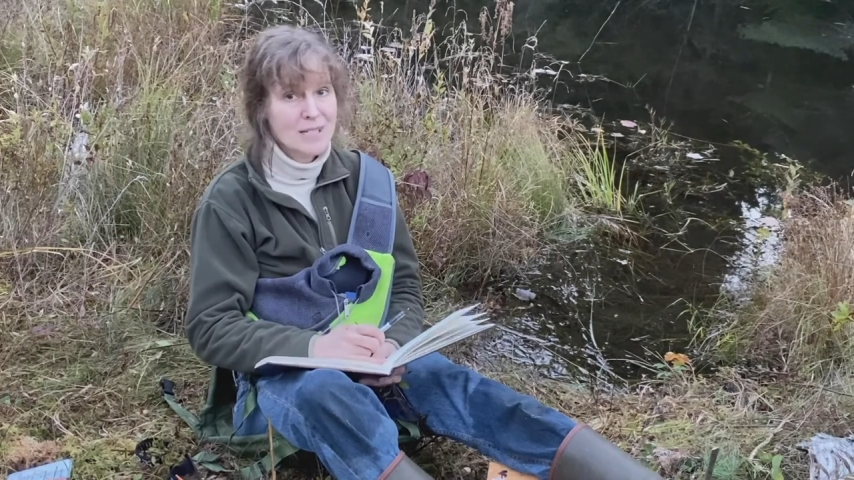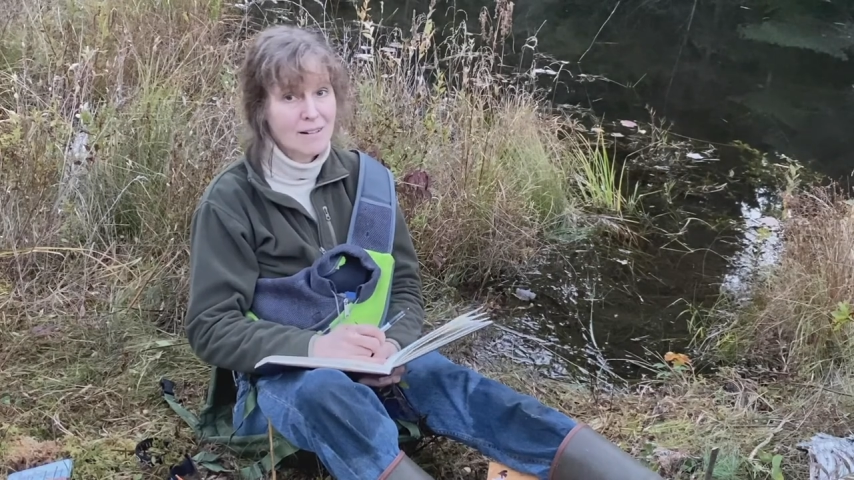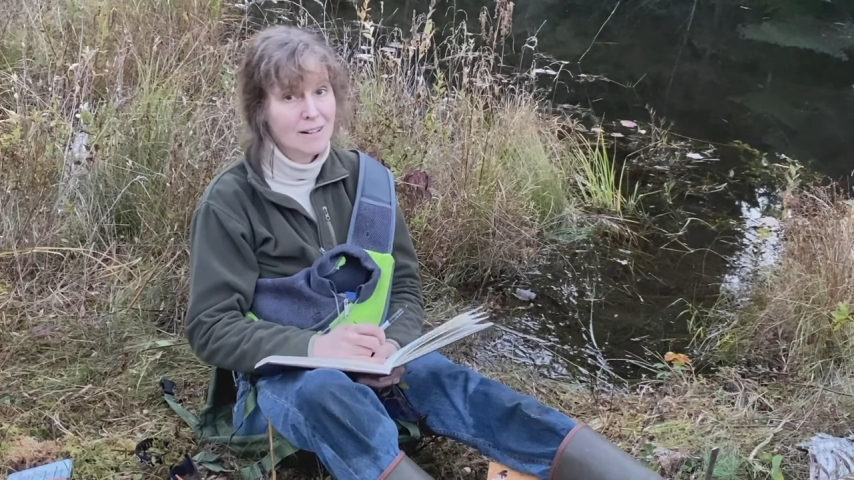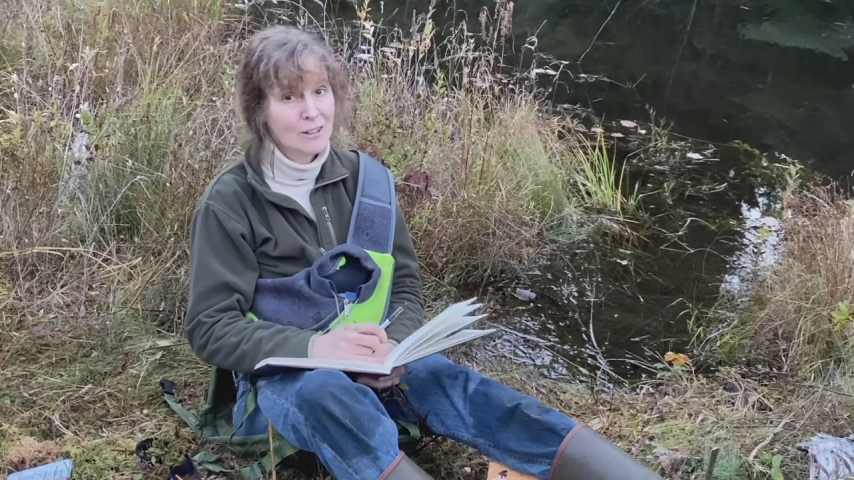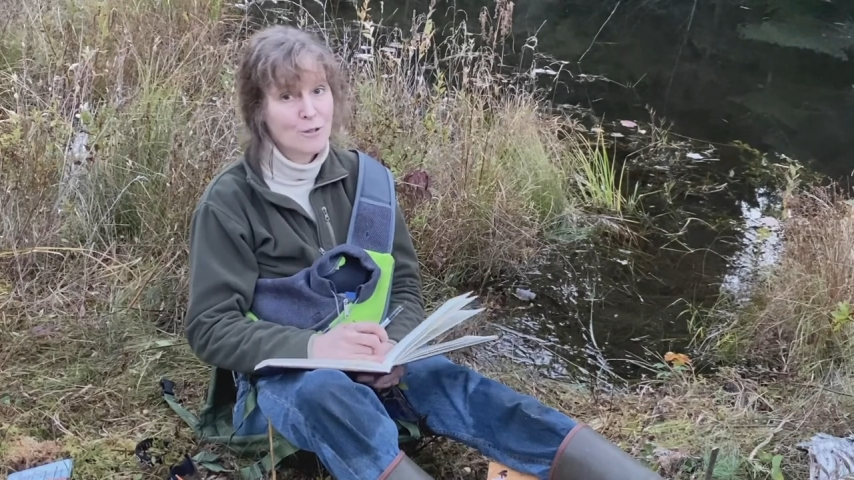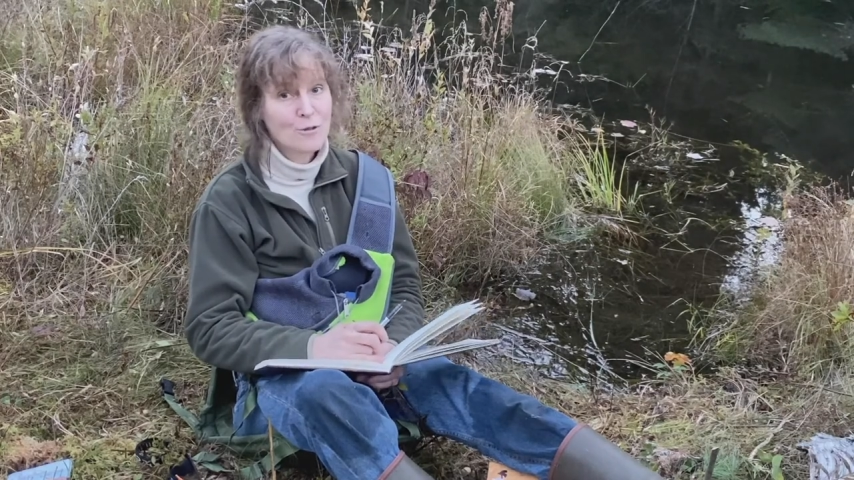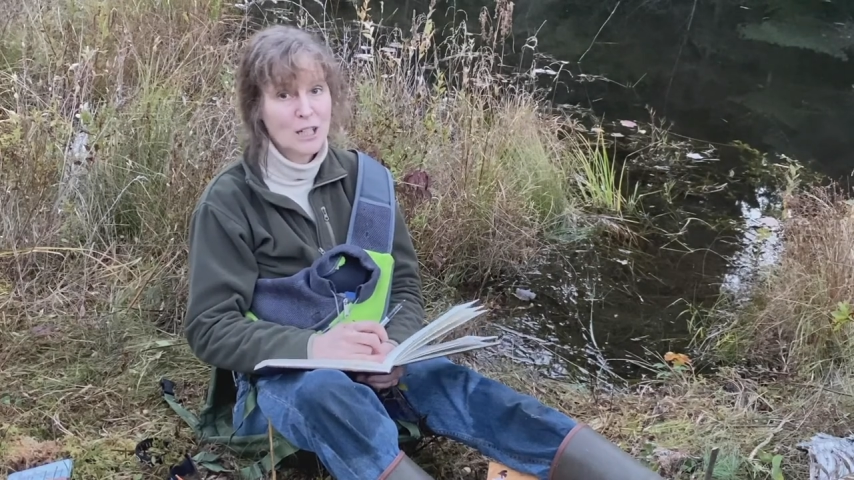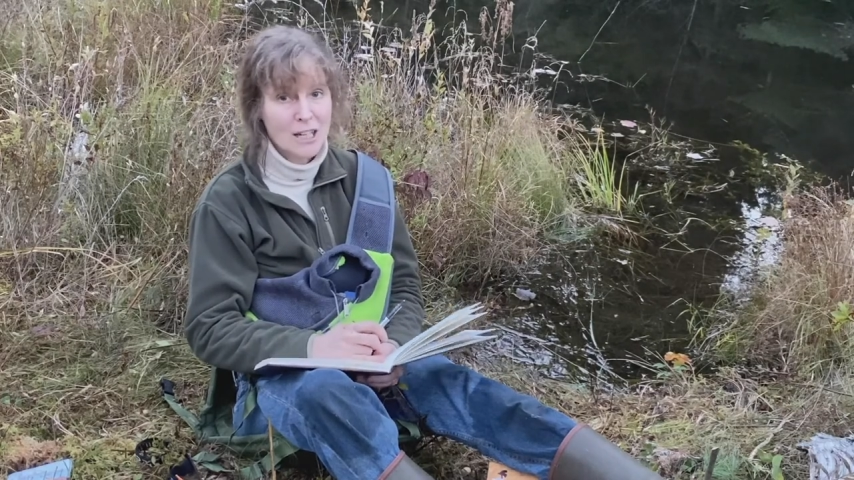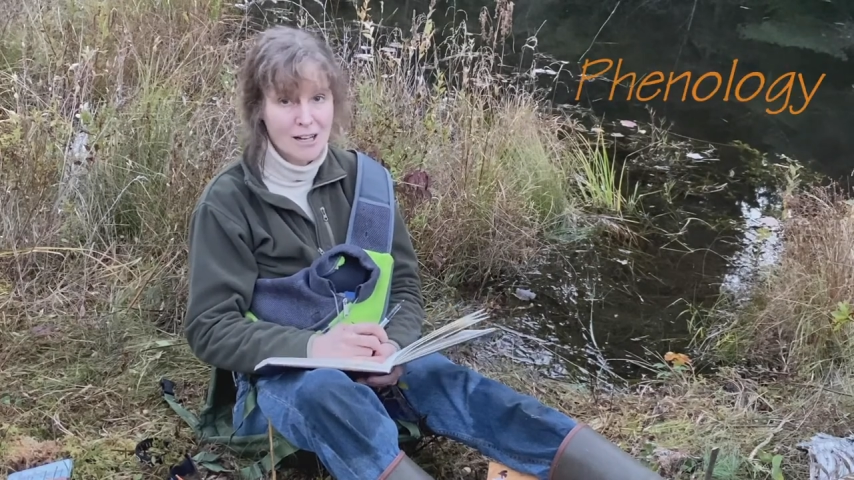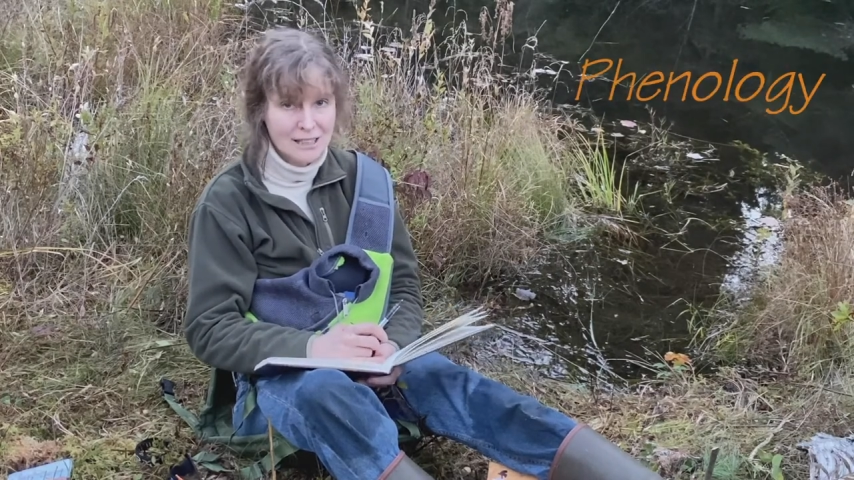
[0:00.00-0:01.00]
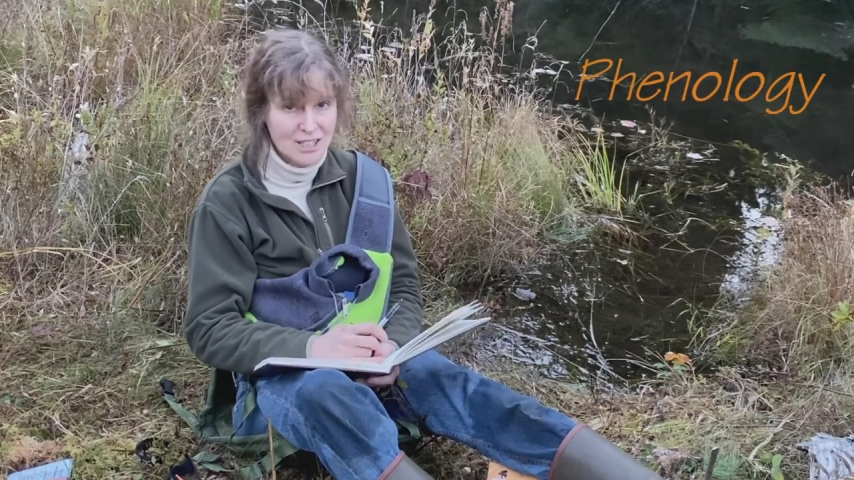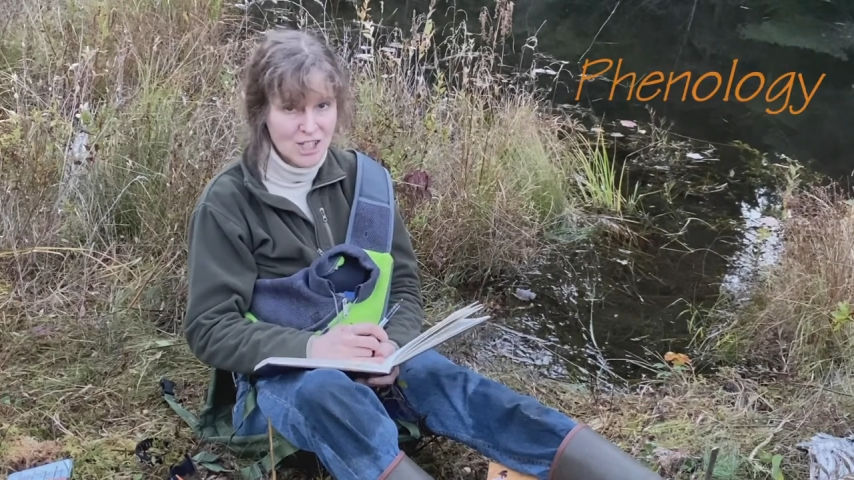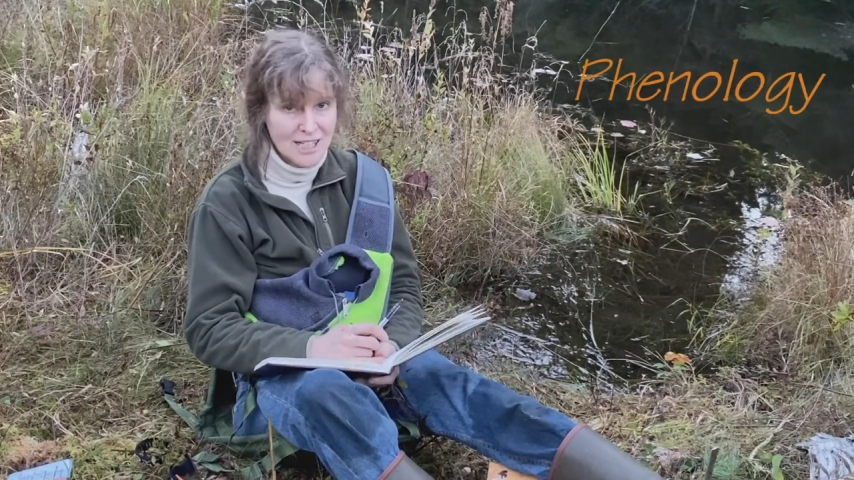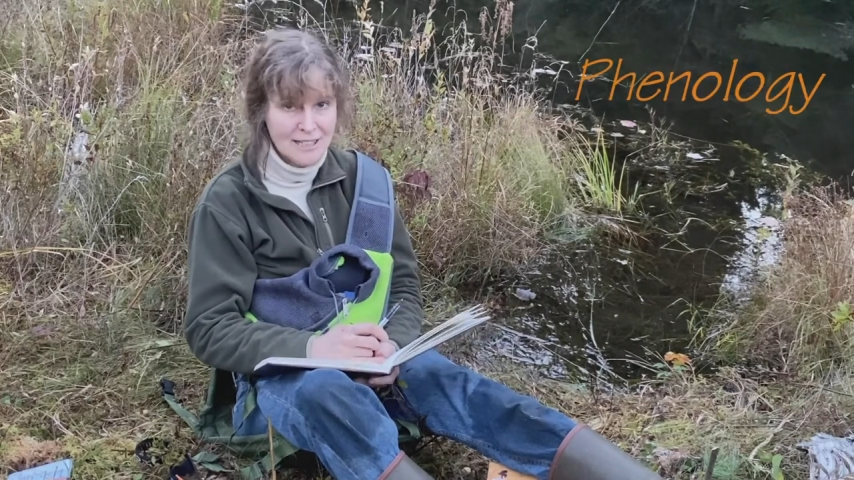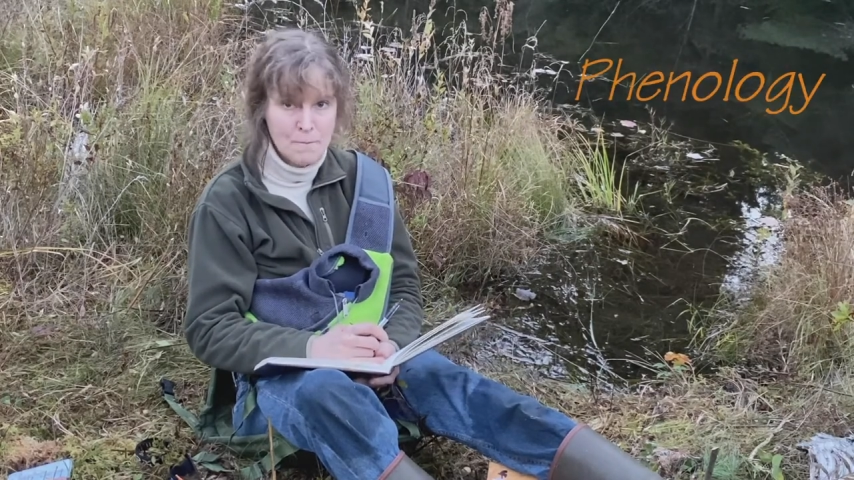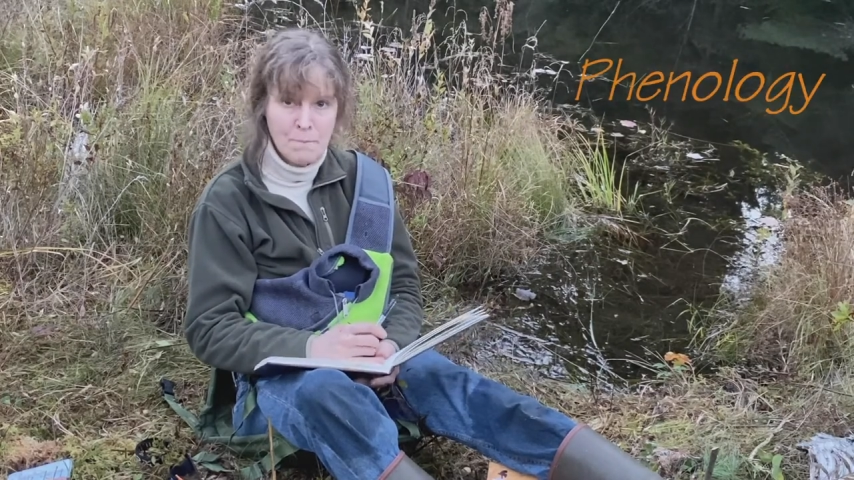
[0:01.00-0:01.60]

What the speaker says: It's called phenology.